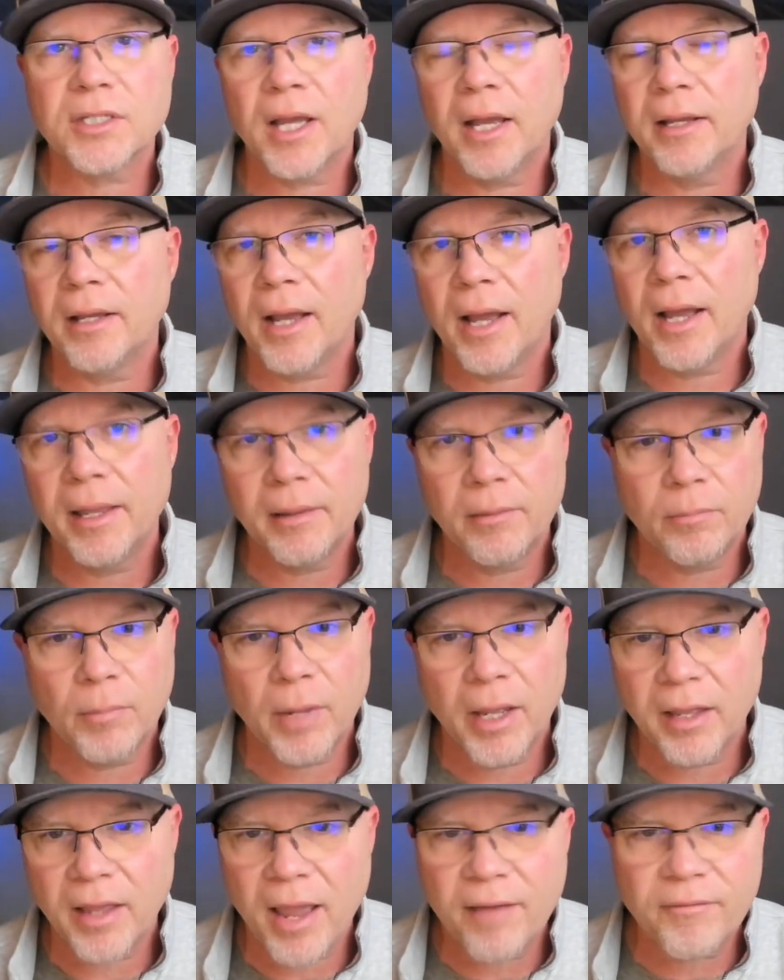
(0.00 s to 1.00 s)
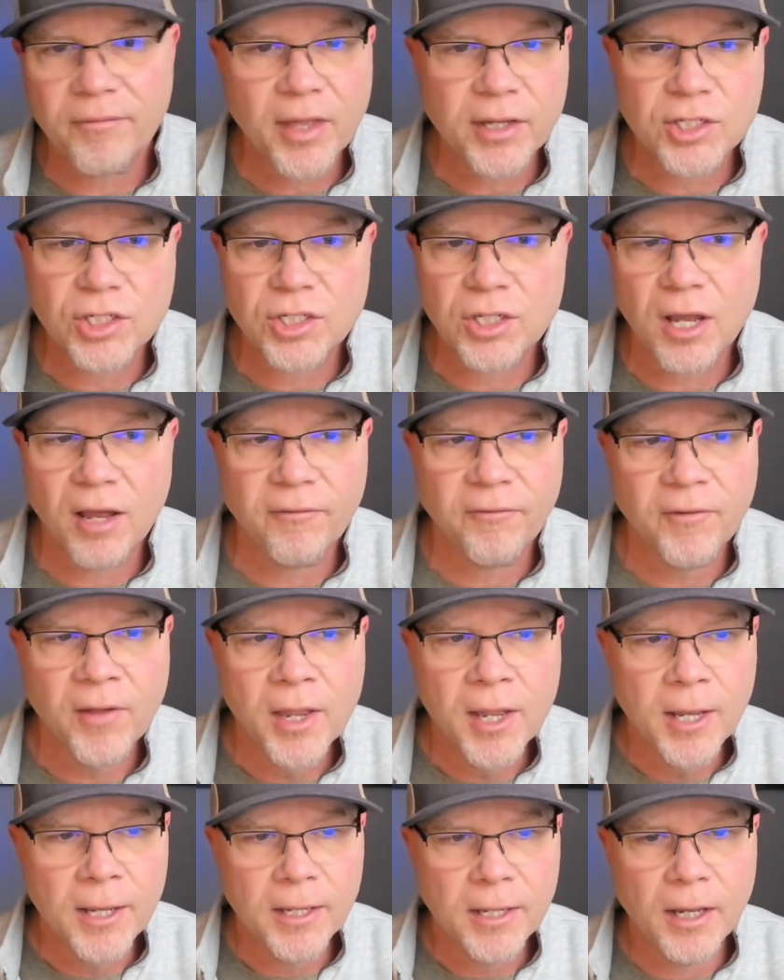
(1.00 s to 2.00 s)
I have that stuff,
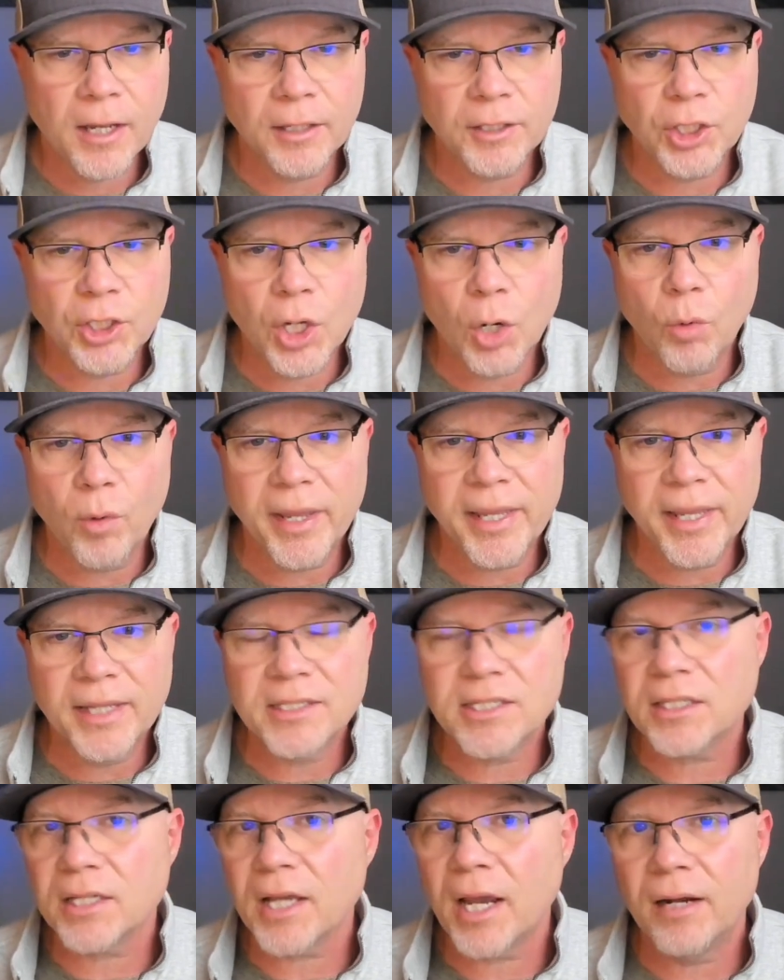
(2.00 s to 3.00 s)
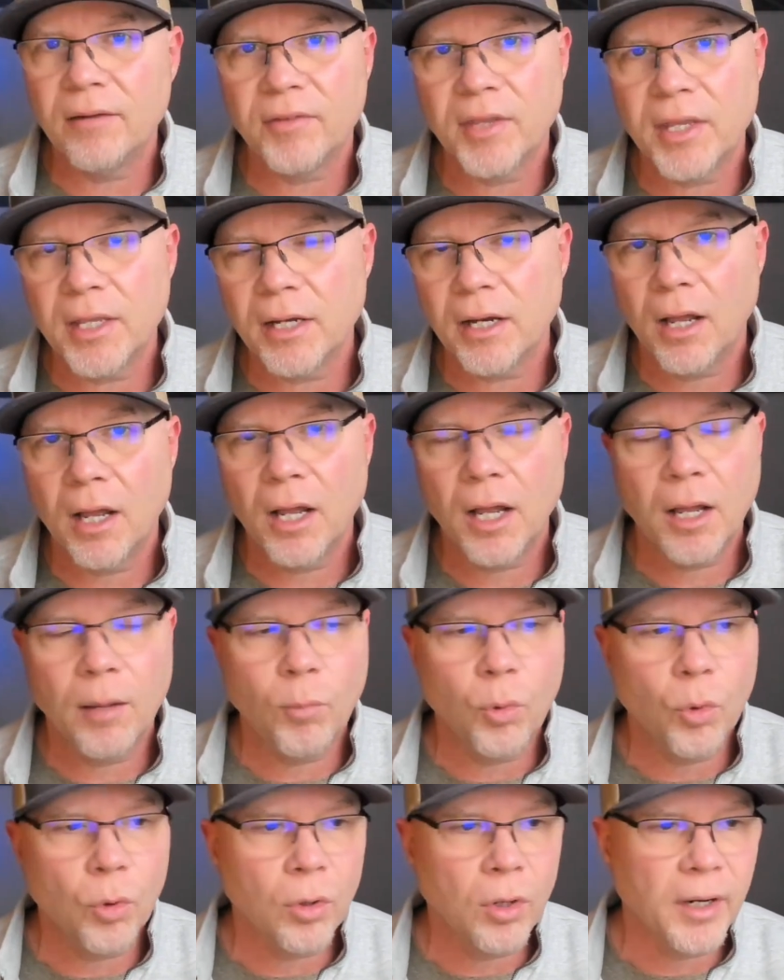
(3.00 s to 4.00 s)
inside of
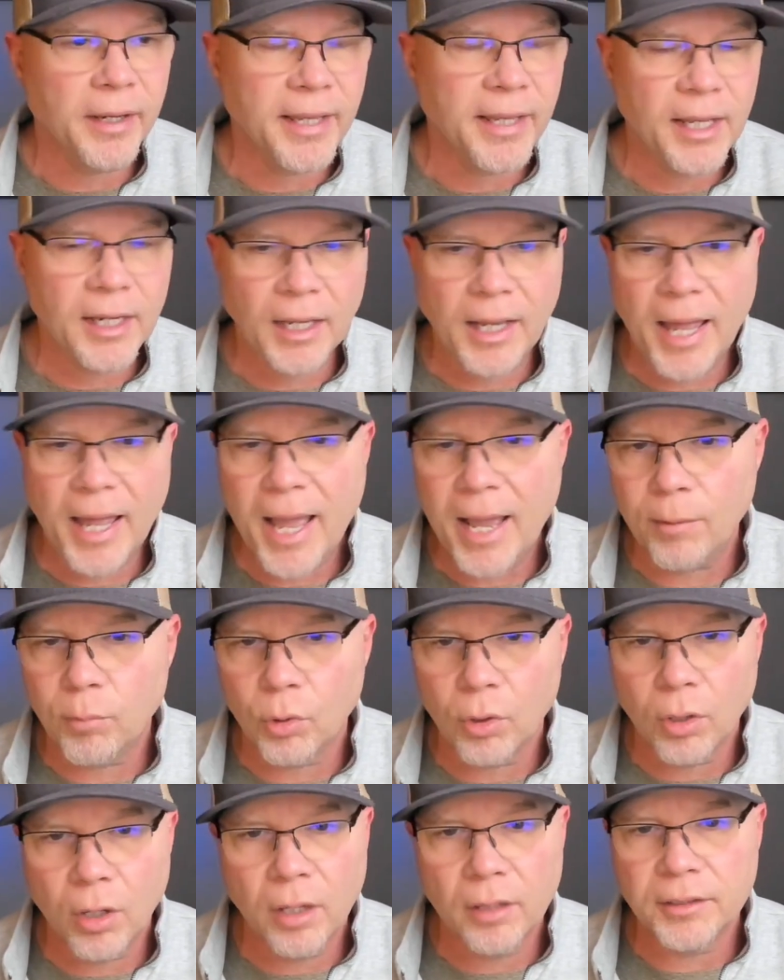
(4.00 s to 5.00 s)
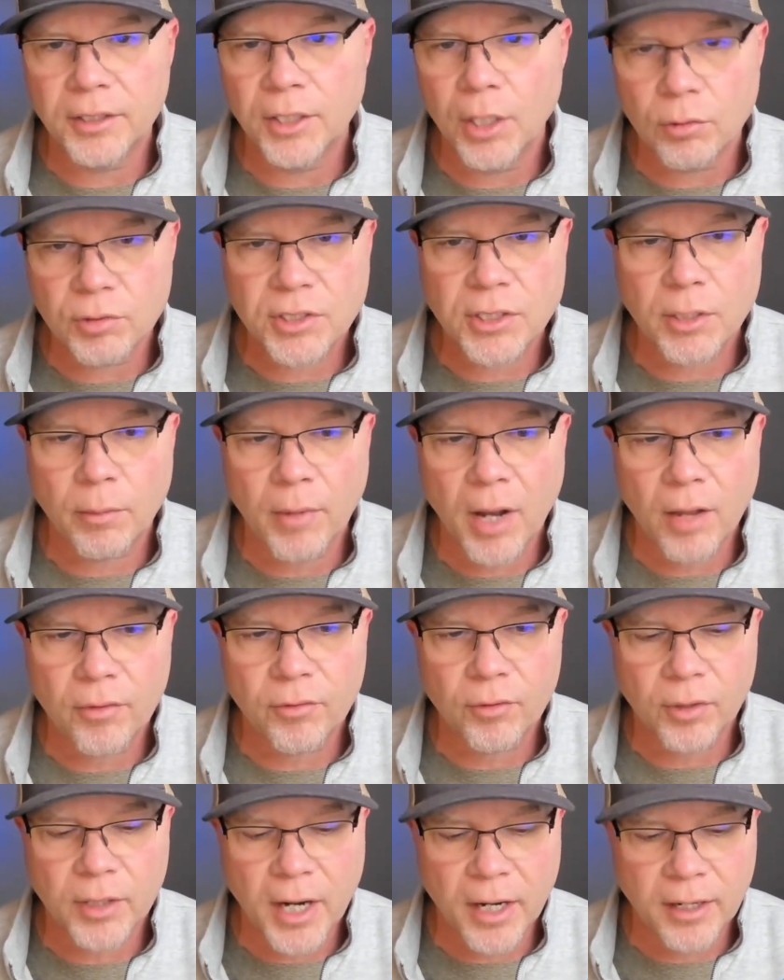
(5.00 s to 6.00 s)
GitHub or a GitLab or some
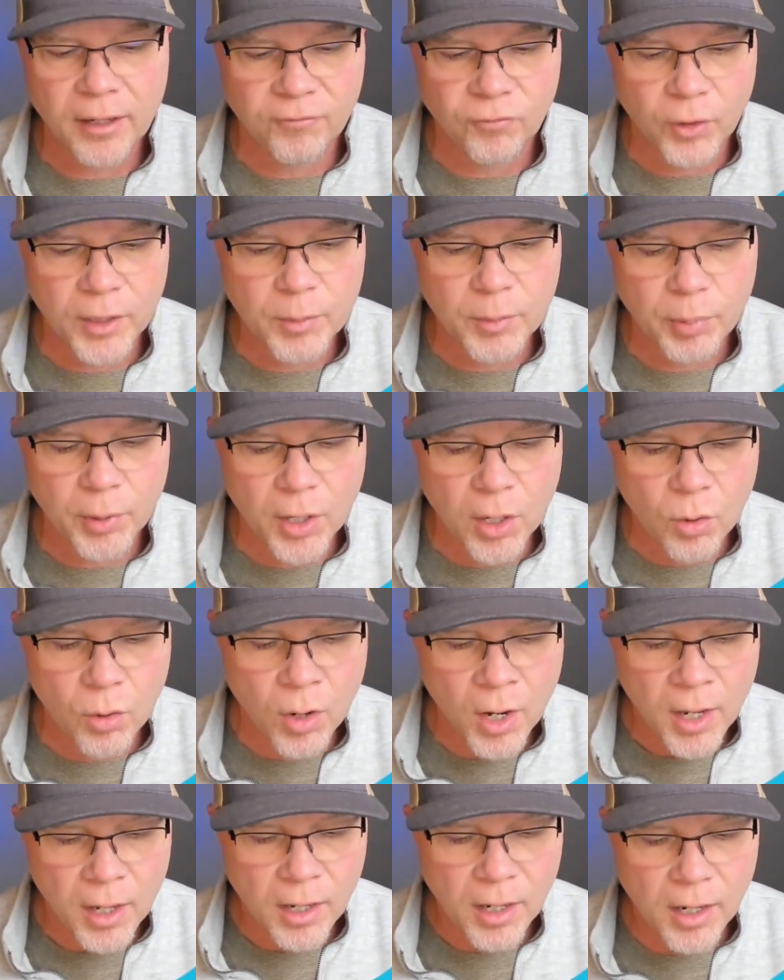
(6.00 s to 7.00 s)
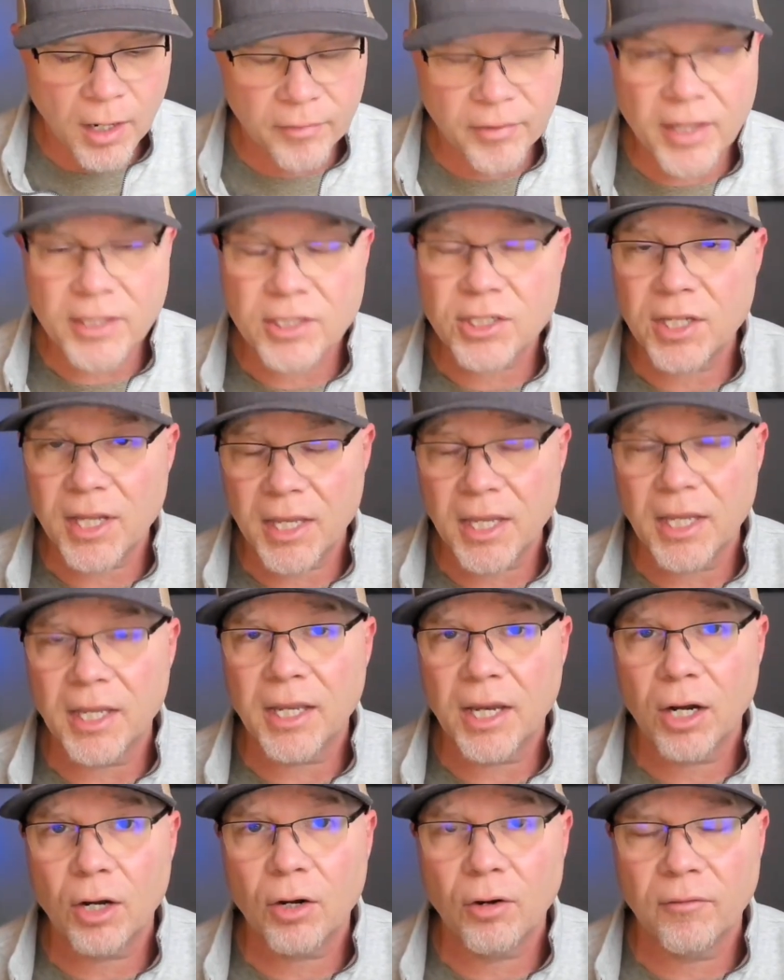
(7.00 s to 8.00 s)
other kind of repo that's taking
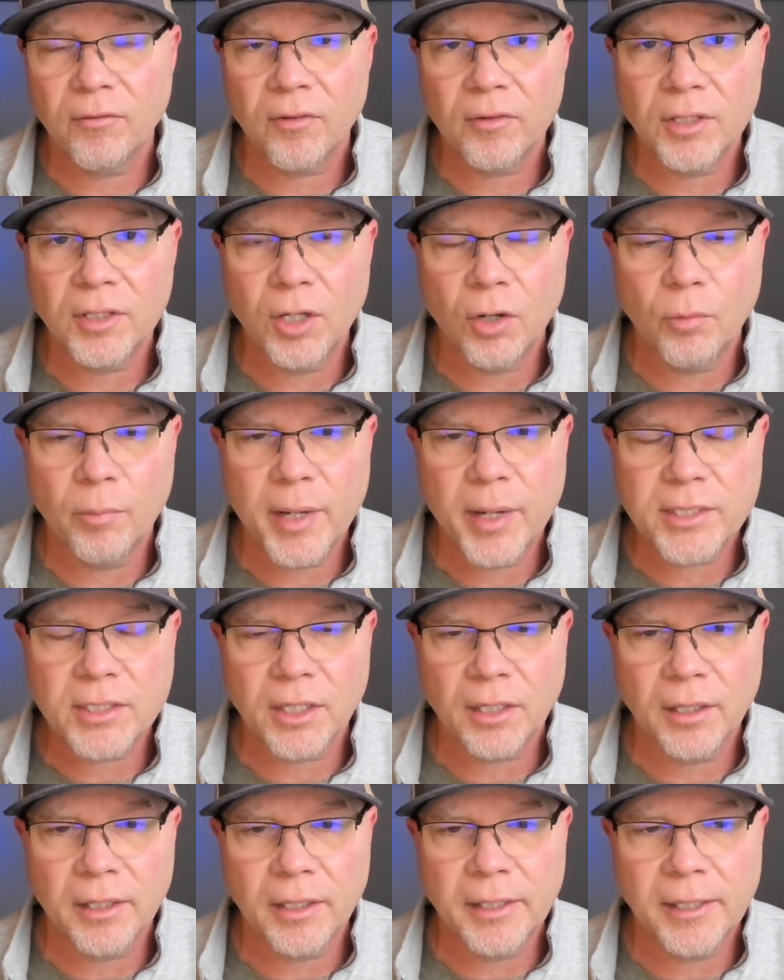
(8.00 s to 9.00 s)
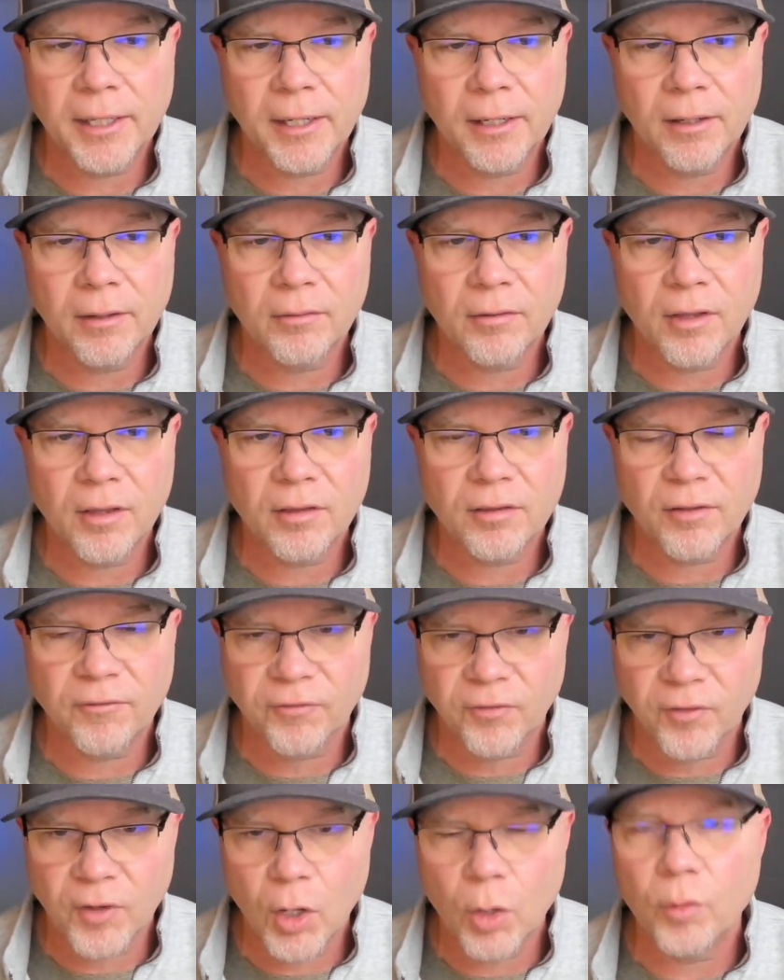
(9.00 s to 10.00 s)
care of, basically the
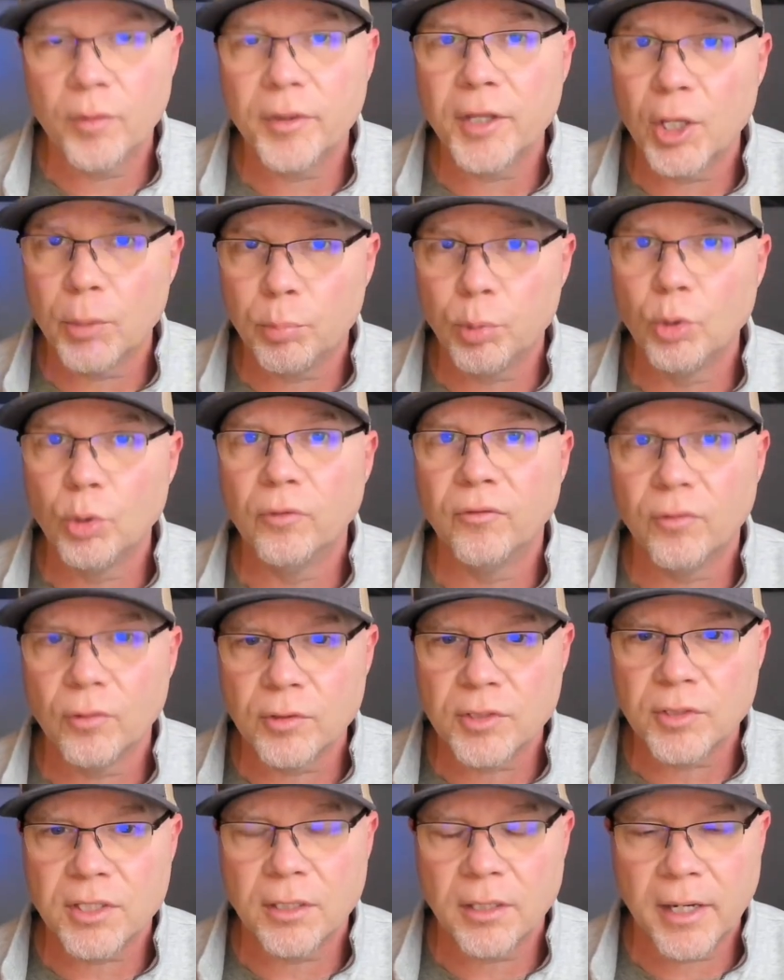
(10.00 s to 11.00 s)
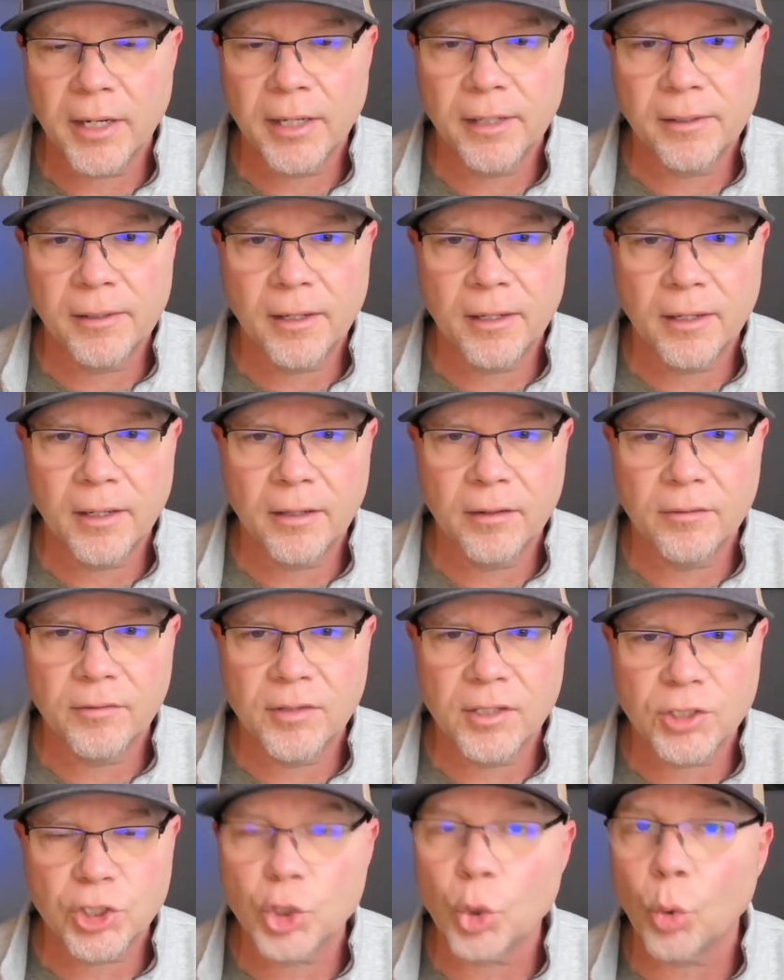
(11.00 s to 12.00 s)
flow and the approvals and
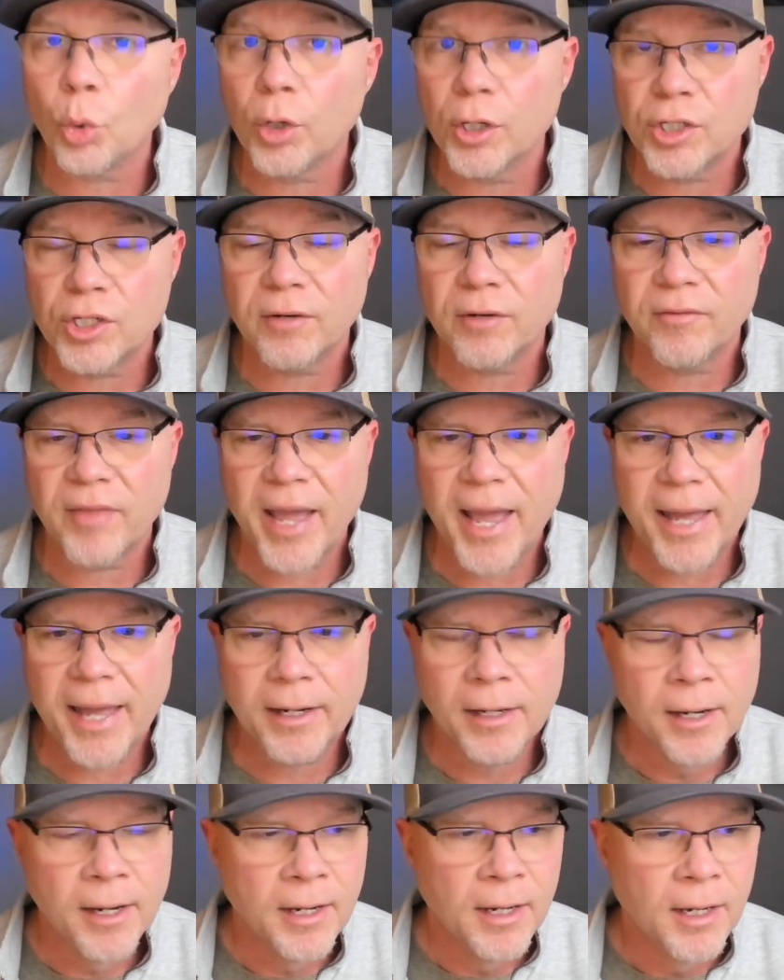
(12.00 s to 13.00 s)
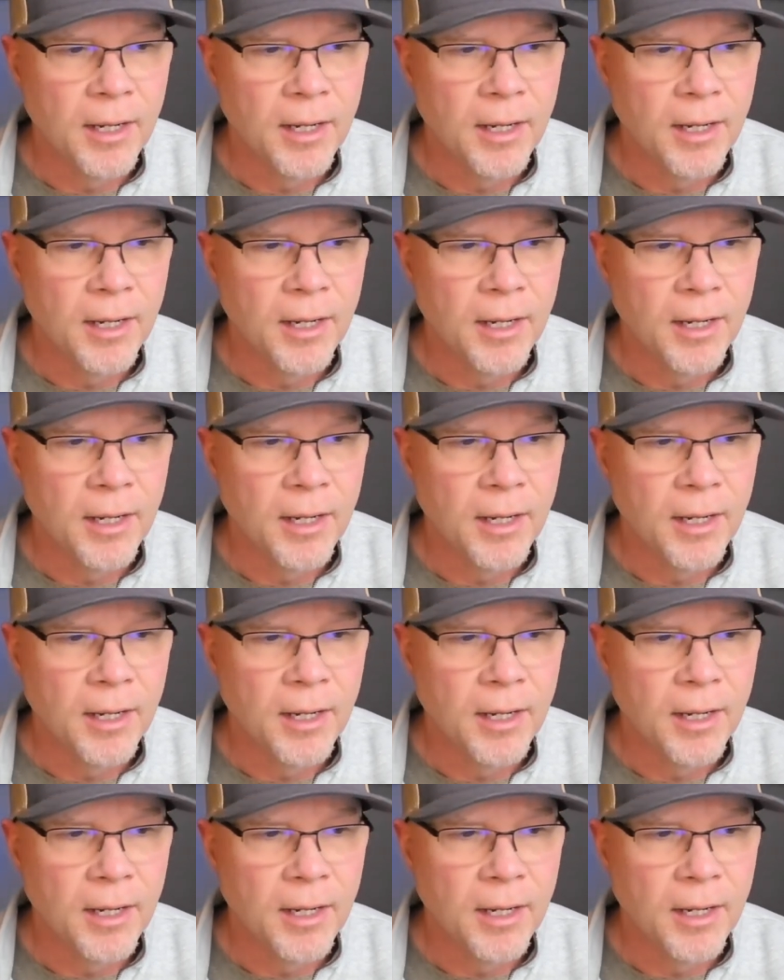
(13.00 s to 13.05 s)
the storage of that.